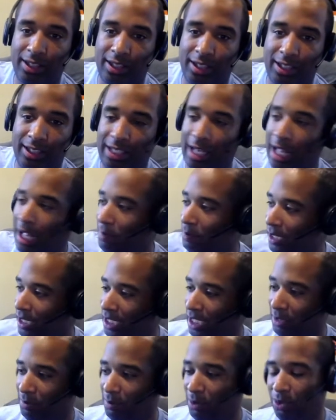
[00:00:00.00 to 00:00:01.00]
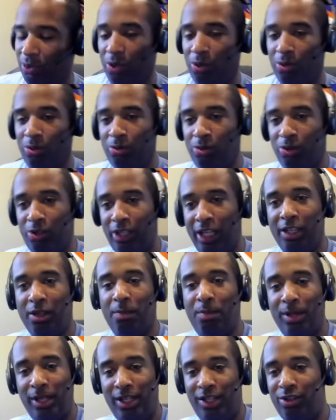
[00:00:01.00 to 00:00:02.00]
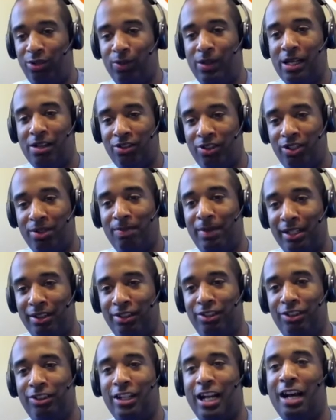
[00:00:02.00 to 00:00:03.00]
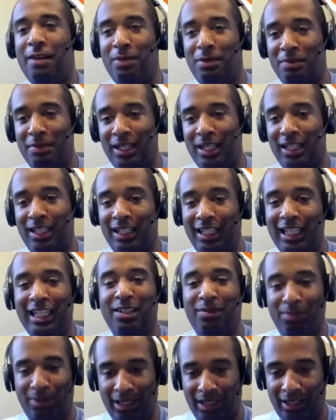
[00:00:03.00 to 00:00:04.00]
Not being able to go take a piss without somebody stopping me and needing me.